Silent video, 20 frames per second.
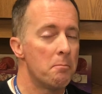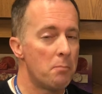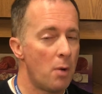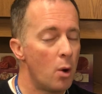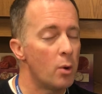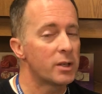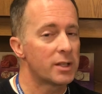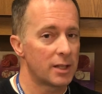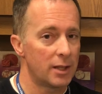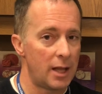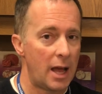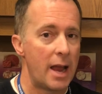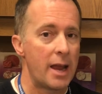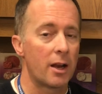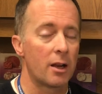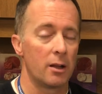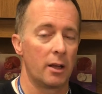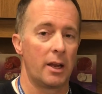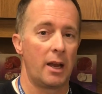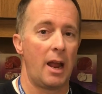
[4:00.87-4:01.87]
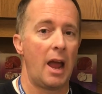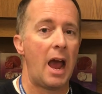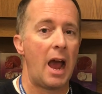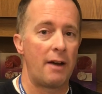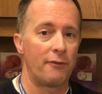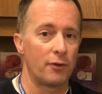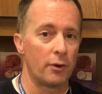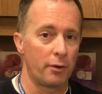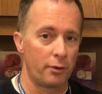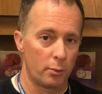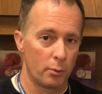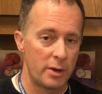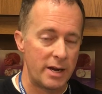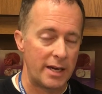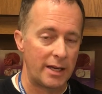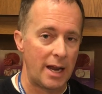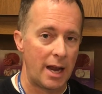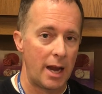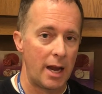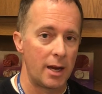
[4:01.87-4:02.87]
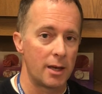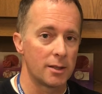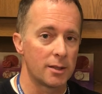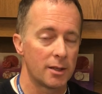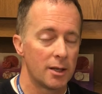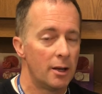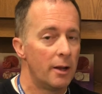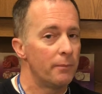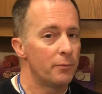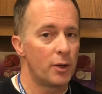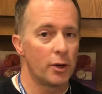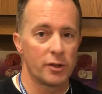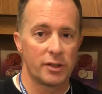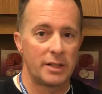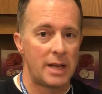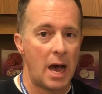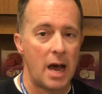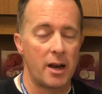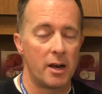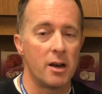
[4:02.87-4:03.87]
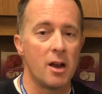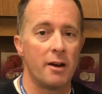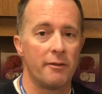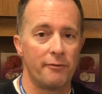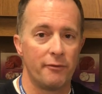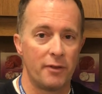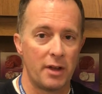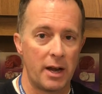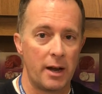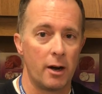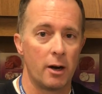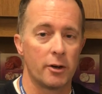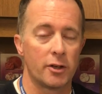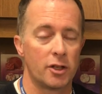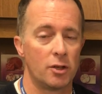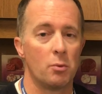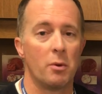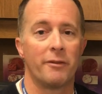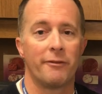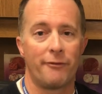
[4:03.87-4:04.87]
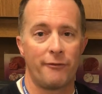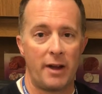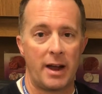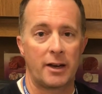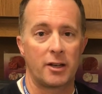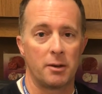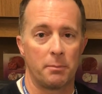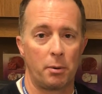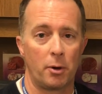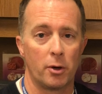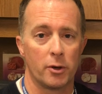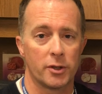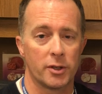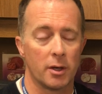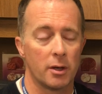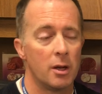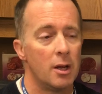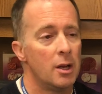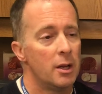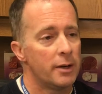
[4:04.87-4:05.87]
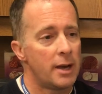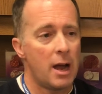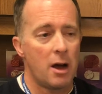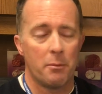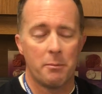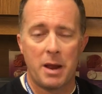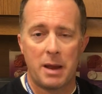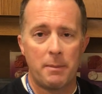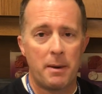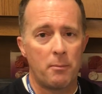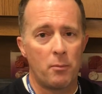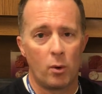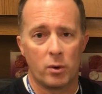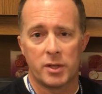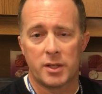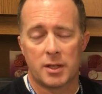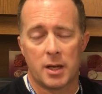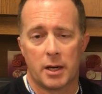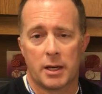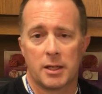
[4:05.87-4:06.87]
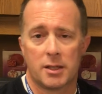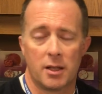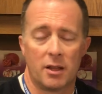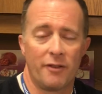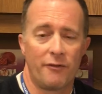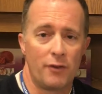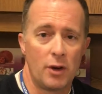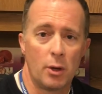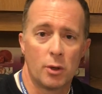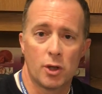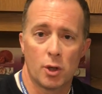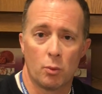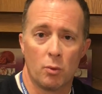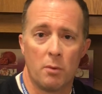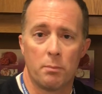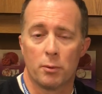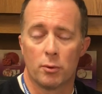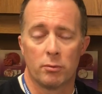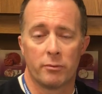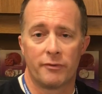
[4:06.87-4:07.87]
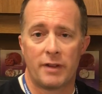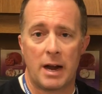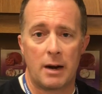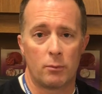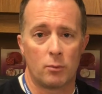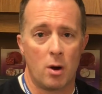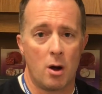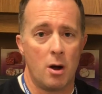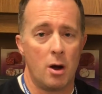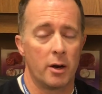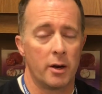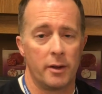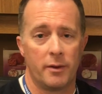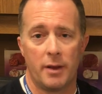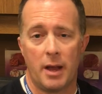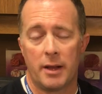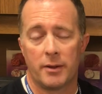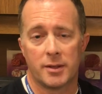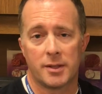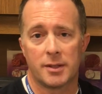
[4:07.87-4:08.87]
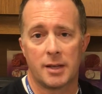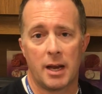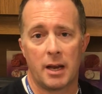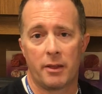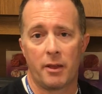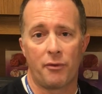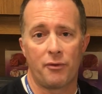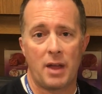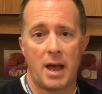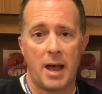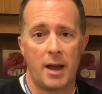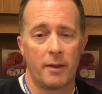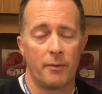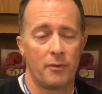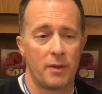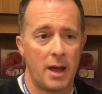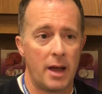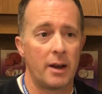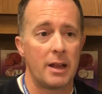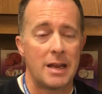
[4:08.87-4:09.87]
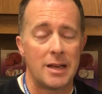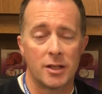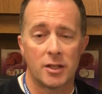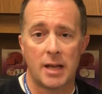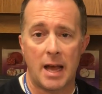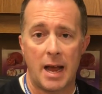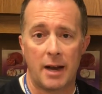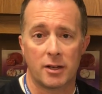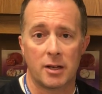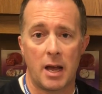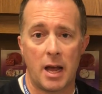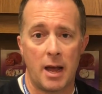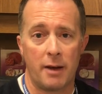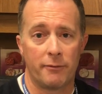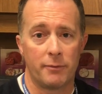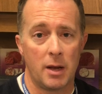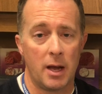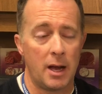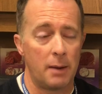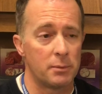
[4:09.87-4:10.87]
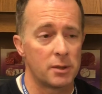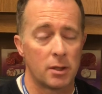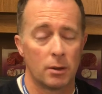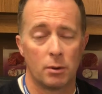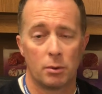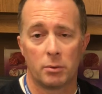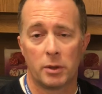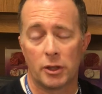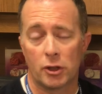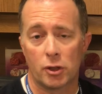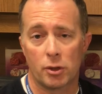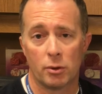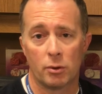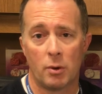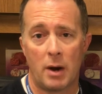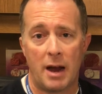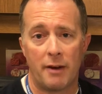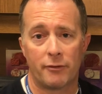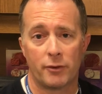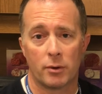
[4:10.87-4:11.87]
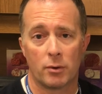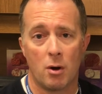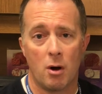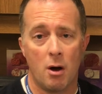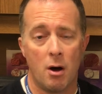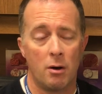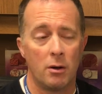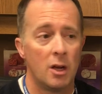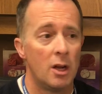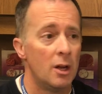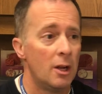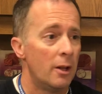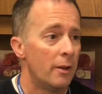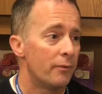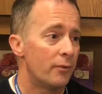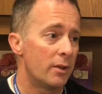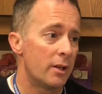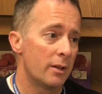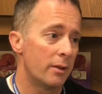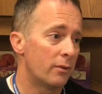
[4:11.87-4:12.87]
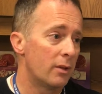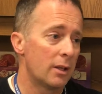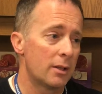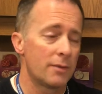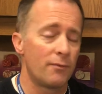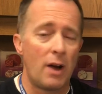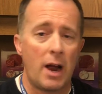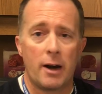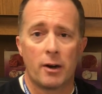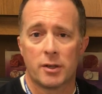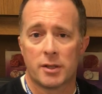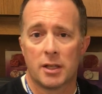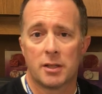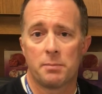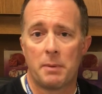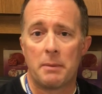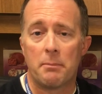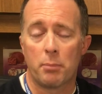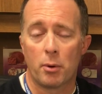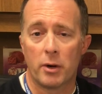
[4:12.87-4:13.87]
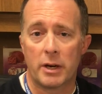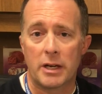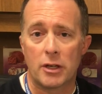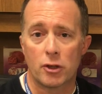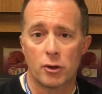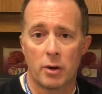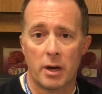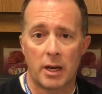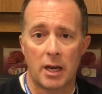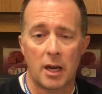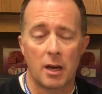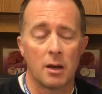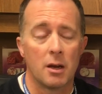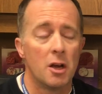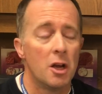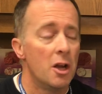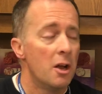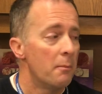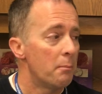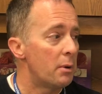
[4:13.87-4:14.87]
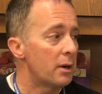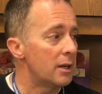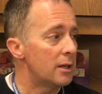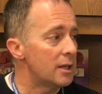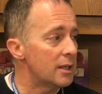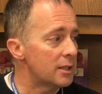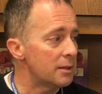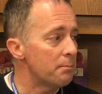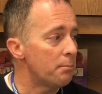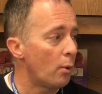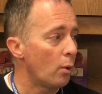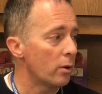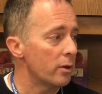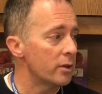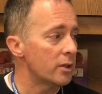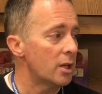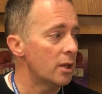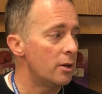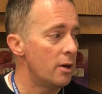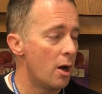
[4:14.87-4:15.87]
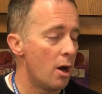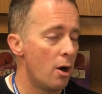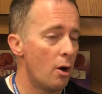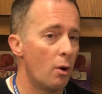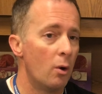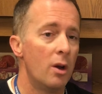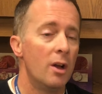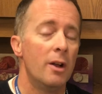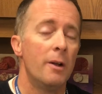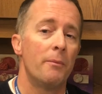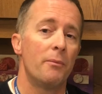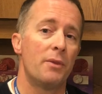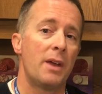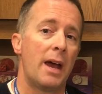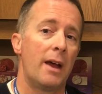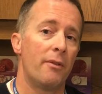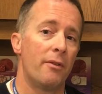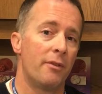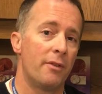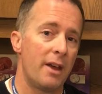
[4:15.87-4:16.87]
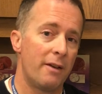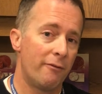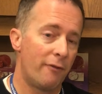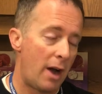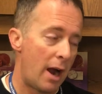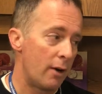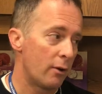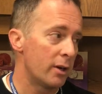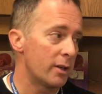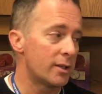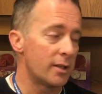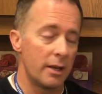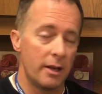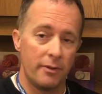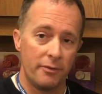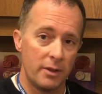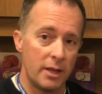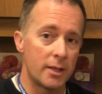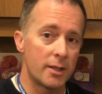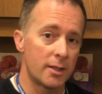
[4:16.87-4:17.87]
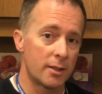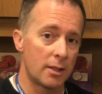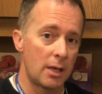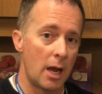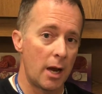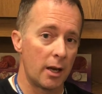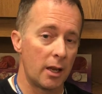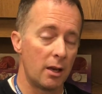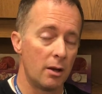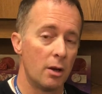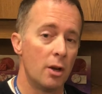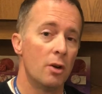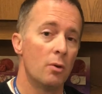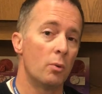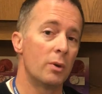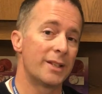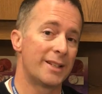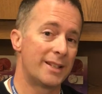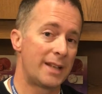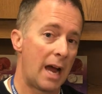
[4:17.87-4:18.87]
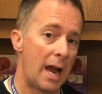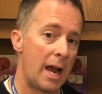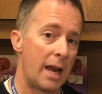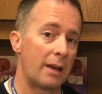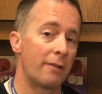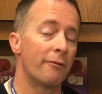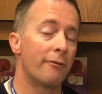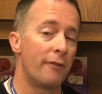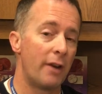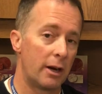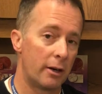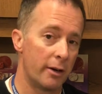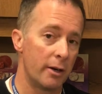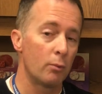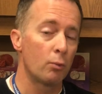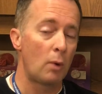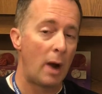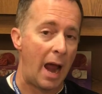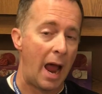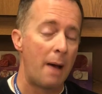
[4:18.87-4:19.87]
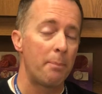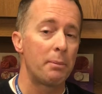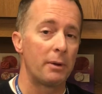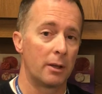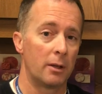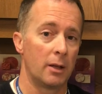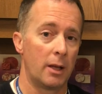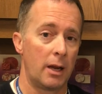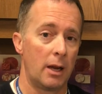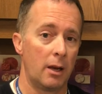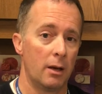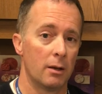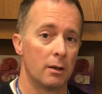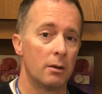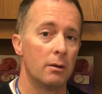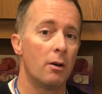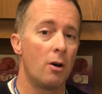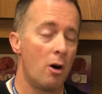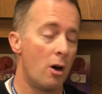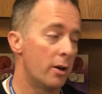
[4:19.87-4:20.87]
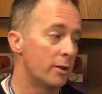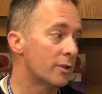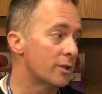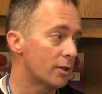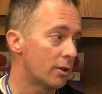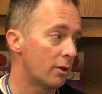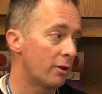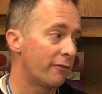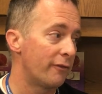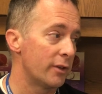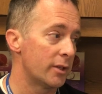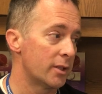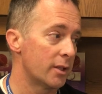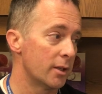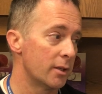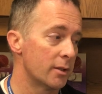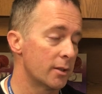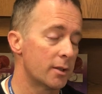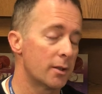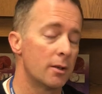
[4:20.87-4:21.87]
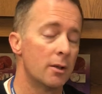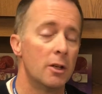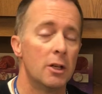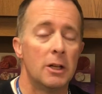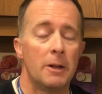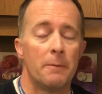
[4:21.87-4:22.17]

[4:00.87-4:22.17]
most likely after three days, there's not enough there to infect a person. Now, maybe more studies in the future will prove that wrong and, and say that that, that is absolutely true after all. The, this virus has been pretty tricky. But it is important to know that that virus in this study was dying very rapidly on surfaces.